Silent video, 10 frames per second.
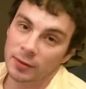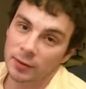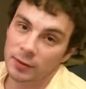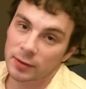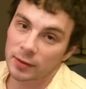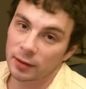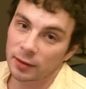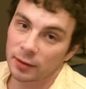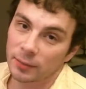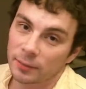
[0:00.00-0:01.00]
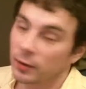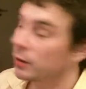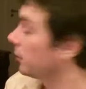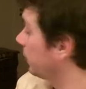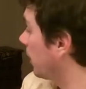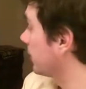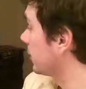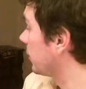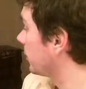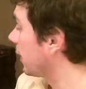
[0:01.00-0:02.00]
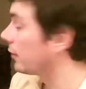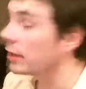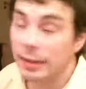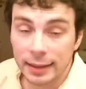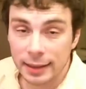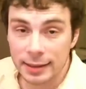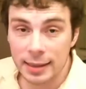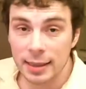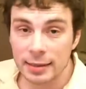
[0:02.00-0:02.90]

those arena tickets.